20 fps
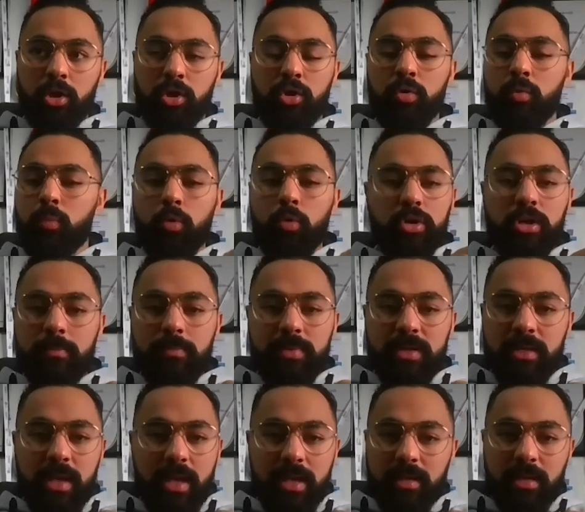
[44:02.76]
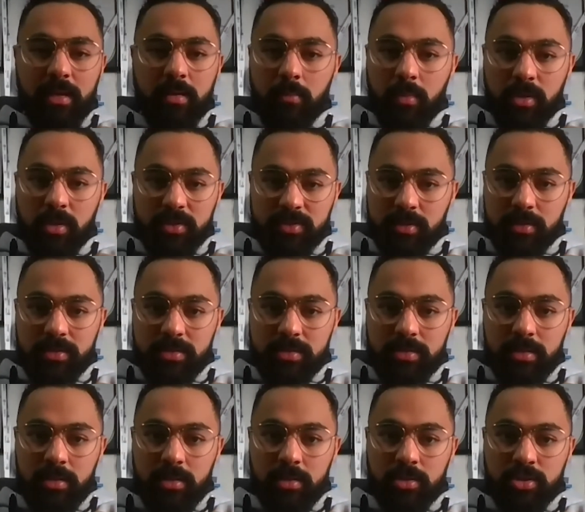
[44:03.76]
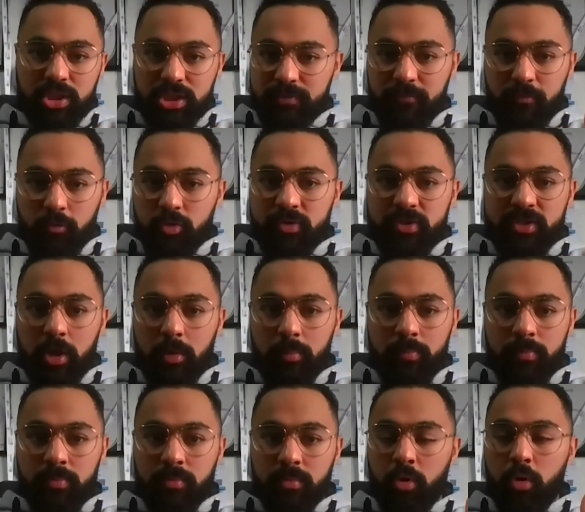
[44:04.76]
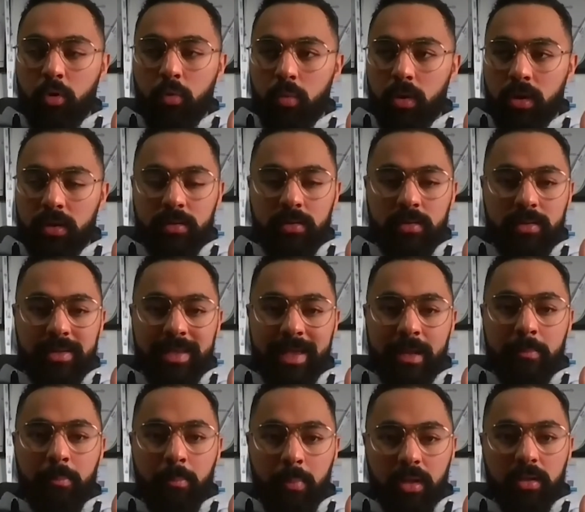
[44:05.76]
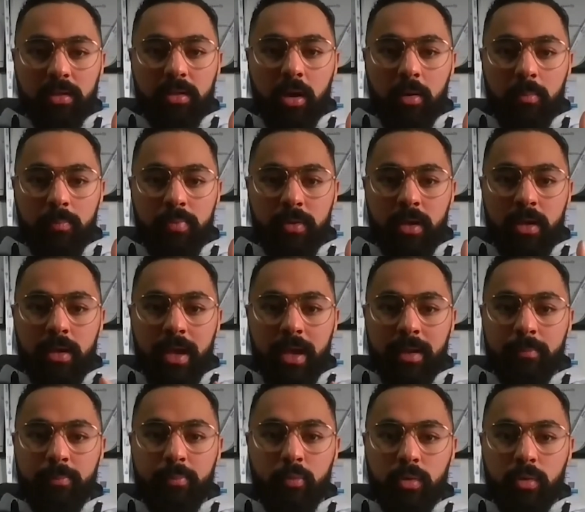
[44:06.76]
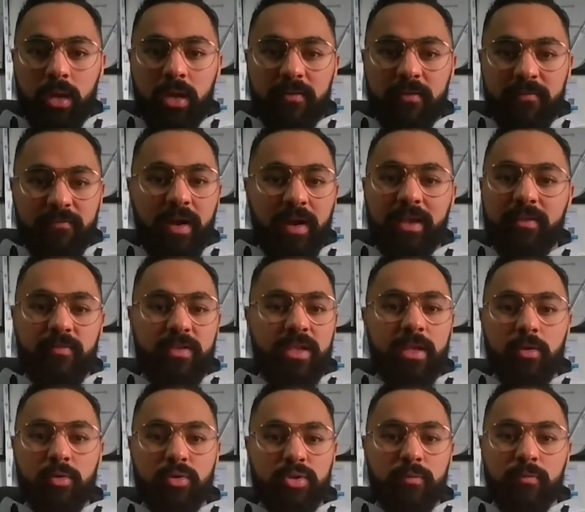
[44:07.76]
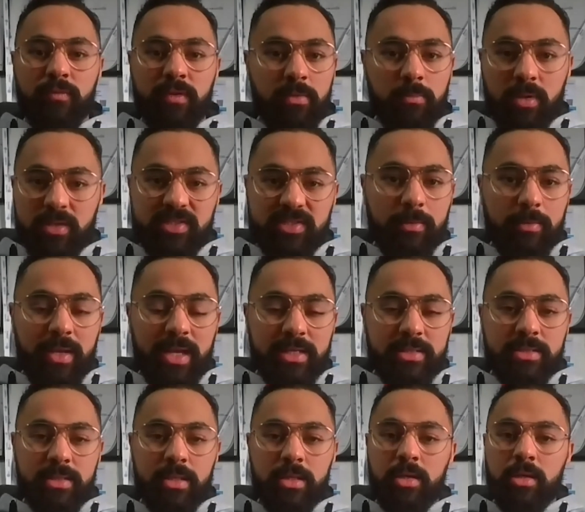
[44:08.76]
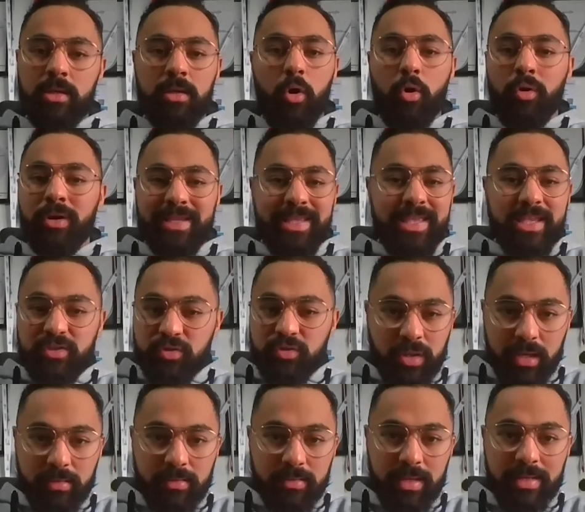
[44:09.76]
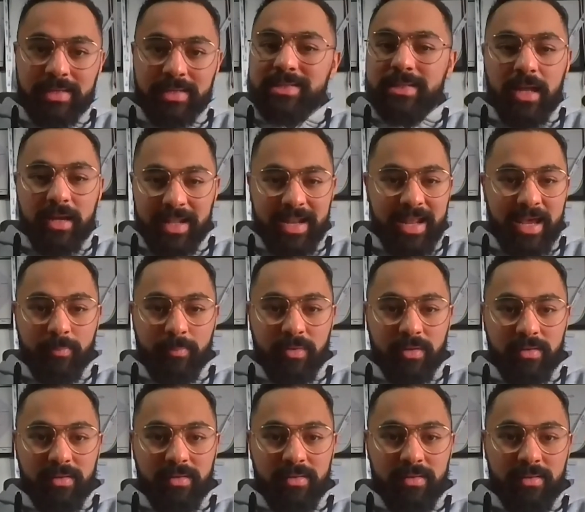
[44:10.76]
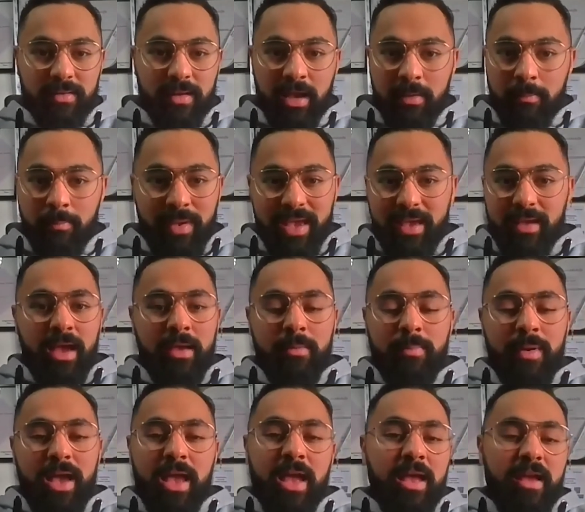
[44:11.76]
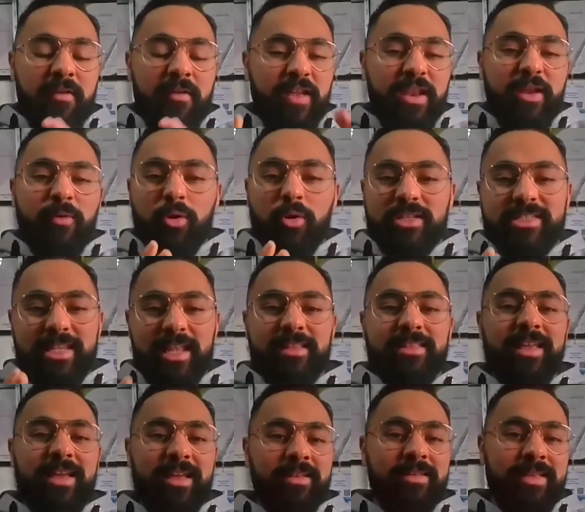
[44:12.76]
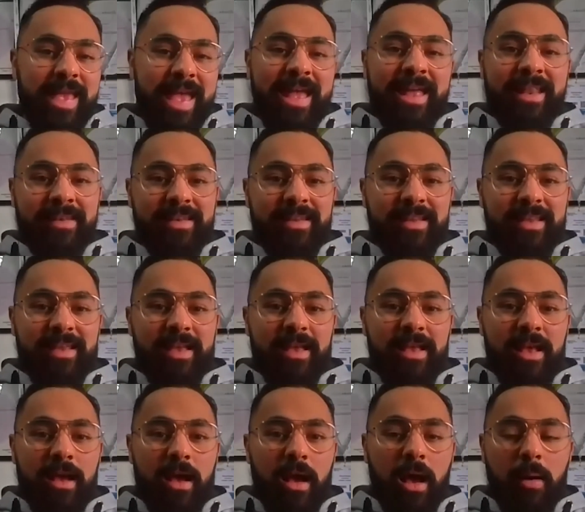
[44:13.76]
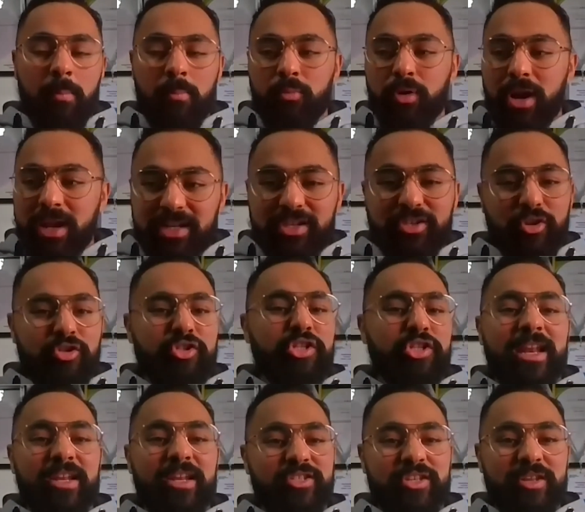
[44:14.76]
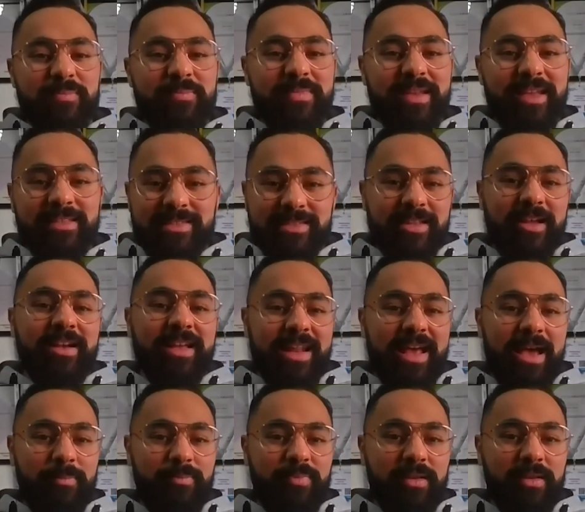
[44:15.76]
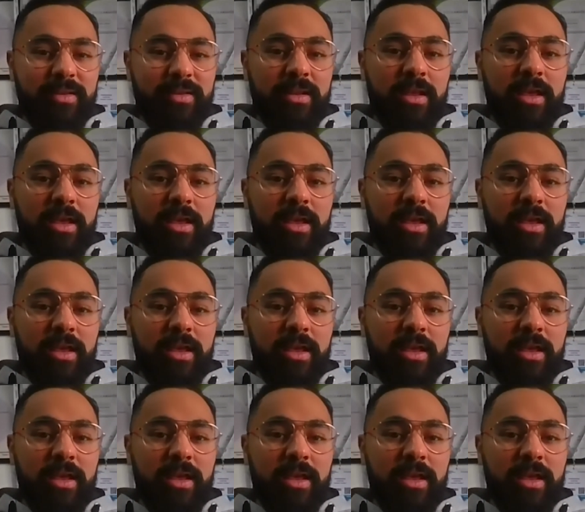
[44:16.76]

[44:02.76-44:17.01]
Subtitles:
you wouldn't be gaining muscles, just full stop. No one can bulk up and put like 5 kilos of lean muscle mass on a keto diet. It's not going to happen. I bet if anyone said that it can, I'm ready to challenge them. It's not going to happen.